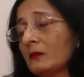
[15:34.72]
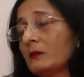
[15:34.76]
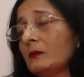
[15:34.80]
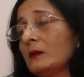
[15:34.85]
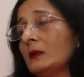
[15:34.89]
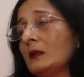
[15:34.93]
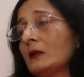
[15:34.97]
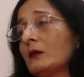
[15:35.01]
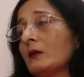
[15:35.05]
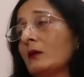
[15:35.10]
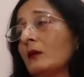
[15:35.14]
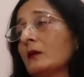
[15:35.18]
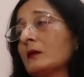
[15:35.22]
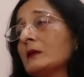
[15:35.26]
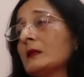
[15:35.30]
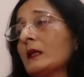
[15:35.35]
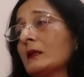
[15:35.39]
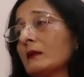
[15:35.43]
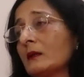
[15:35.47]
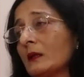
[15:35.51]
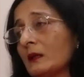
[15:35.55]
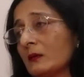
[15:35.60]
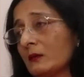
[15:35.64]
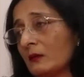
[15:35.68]
will
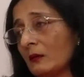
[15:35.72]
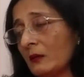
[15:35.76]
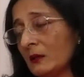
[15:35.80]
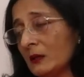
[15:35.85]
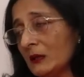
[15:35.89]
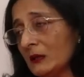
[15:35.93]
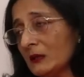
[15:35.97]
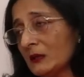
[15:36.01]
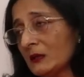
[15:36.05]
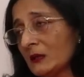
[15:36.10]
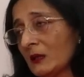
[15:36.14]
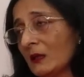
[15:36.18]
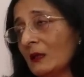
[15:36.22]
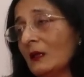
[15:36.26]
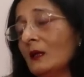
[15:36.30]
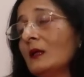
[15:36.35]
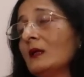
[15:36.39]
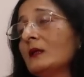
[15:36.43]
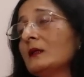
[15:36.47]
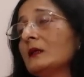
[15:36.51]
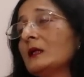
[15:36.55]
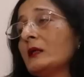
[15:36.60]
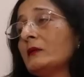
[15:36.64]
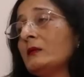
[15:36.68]
contact that college.
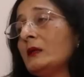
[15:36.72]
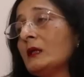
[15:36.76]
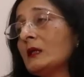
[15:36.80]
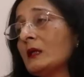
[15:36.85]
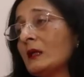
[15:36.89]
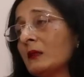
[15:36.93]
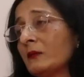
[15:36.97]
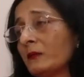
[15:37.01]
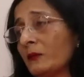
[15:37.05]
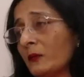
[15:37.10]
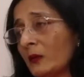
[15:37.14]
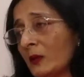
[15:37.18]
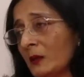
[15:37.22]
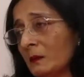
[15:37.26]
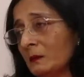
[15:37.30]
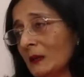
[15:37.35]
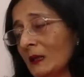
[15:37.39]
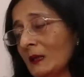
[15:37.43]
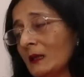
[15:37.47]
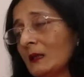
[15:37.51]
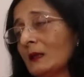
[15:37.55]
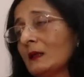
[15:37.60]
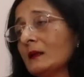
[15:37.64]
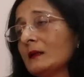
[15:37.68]
They will
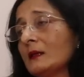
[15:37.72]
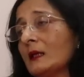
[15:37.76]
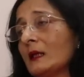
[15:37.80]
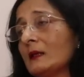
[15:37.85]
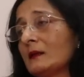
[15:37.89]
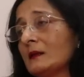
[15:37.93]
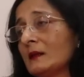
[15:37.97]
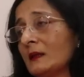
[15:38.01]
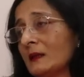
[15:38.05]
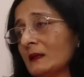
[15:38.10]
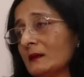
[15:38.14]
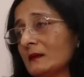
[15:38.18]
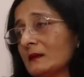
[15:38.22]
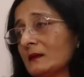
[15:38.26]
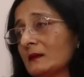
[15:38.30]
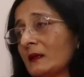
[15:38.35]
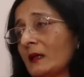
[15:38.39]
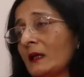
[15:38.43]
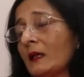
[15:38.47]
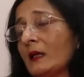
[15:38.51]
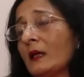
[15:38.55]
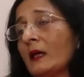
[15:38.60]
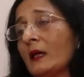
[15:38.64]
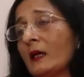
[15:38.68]
confirm that yes,
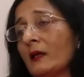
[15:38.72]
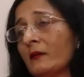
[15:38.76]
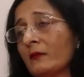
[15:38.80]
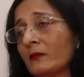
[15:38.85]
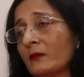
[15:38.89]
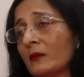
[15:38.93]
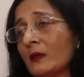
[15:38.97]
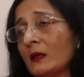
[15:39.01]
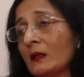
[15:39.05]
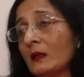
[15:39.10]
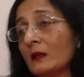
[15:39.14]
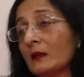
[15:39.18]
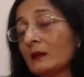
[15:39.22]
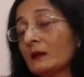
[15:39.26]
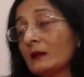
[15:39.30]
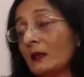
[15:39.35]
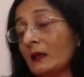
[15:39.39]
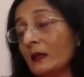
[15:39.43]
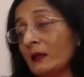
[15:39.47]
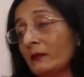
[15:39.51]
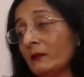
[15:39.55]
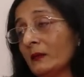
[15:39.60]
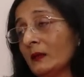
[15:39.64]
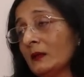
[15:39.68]
they have,
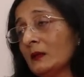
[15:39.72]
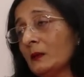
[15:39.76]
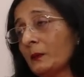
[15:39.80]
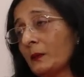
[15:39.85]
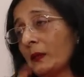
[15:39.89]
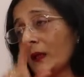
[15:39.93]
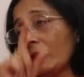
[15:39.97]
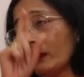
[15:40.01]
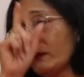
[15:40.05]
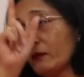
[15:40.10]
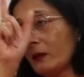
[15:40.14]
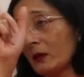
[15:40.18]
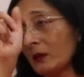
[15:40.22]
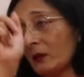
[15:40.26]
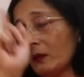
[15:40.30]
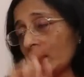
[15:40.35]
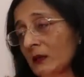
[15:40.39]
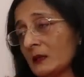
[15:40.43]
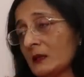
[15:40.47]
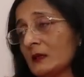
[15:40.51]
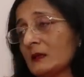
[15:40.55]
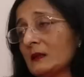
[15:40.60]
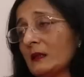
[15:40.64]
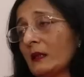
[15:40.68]
even the private
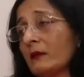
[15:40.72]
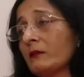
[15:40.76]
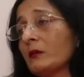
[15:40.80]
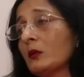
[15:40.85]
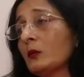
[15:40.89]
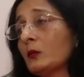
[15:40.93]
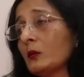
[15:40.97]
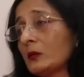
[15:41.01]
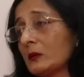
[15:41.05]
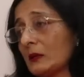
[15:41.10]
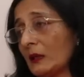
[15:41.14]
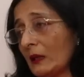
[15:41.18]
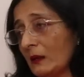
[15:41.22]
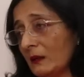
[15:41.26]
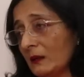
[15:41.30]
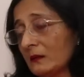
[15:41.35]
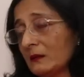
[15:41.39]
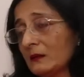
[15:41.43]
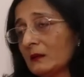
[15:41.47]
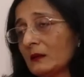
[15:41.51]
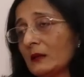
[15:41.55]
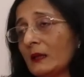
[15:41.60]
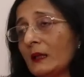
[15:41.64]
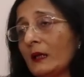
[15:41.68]
colleges have a quota.
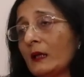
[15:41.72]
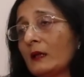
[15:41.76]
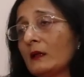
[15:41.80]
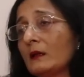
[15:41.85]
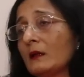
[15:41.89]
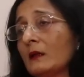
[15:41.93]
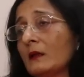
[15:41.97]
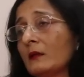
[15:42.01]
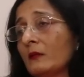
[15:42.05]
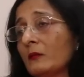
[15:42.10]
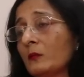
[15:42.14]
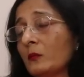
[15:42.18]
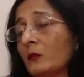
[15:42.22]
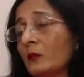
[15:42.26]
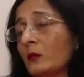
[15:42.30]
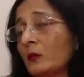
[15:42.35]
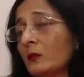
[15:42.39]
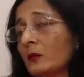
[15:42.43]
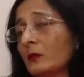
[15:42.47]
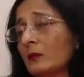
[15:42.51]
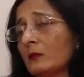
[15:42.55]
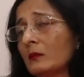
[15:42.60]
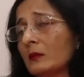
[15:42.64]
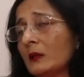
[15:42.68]
Like
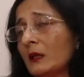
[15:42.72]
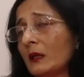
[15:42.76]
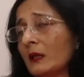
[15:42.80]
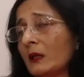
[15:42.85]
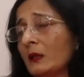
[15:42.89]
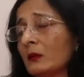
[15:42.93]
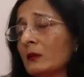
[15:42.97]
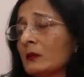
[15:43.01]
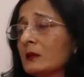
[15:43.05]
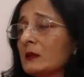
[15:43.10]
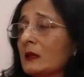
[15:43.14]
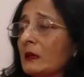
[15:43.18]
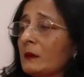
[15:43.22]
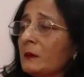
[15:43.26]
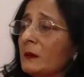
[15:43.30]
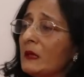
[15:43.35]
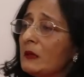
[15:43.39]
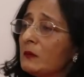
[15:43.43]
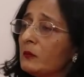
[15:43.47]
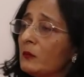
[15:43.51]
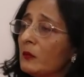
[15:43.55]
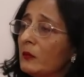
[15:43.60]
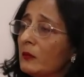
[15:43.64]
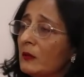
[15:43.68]
they cannot
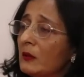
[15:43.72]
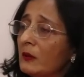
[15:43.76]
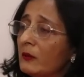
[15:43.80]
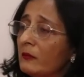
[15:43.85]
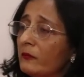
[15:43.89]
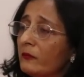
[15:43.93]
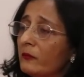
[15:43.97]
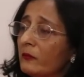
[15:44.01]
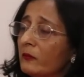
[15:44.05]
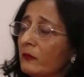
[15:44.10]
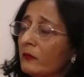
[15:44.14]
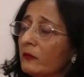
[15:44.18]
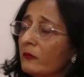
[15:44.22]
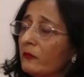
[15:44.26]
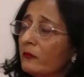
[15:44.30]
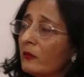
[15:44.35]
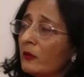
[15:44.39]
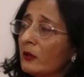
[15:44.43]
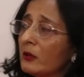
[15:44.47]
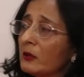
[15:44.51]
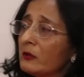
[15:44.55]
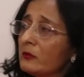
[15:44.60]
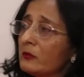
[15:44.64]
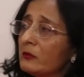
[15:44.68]
admit
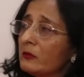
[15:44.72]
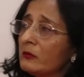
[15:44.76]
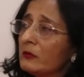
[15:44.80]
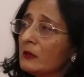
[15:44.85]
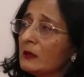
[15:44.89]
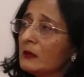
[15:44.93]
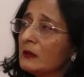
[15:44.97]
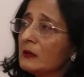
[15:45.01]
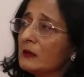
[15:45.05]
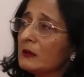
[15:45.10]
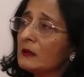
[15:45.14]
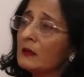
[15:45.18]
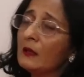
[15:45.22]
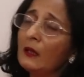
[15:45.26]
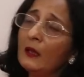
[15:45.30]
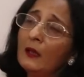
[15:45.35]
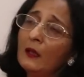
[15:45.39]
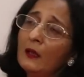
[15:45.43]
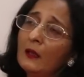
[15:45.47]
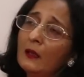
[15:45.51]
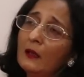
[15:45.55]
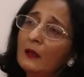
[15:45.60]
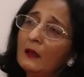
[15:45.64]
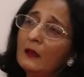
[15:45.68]
foreign students,
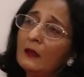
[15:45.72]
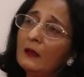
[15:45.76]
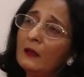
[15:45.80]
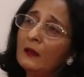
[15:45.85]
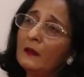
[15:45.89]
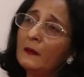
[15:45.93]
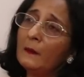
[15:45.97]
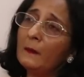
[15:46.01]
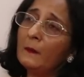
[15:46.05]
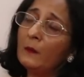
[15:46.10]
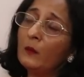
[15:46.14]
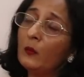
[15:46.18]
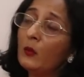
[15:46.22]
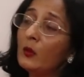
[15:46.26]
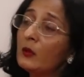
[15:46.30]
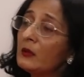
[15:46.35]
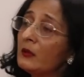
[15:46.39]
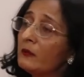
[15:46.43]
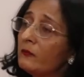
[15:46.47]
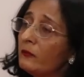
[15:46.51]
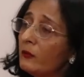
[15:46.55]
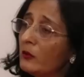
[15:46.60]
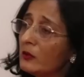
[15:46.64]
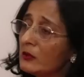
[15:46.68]
more
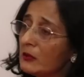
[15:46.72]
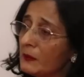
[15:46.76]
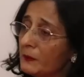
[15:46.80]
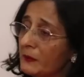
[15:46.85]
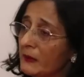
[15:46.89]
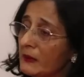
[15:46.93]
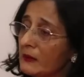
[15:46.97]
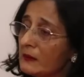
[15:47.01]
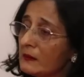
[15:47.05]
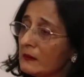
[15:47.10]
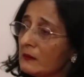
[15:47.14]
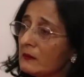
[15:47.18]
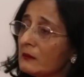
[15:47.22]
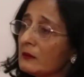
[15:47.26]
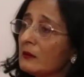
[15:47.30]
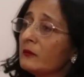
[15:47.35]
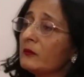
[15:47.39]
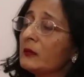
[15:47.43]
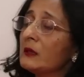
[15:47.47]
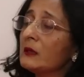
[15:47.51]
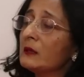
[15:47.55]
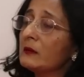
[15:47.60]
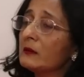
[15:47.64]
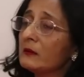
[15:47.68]
than 40%
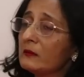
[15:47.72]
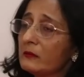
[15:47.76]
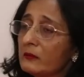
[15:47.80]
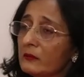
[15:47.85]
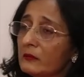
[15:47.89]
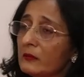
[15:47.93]
of their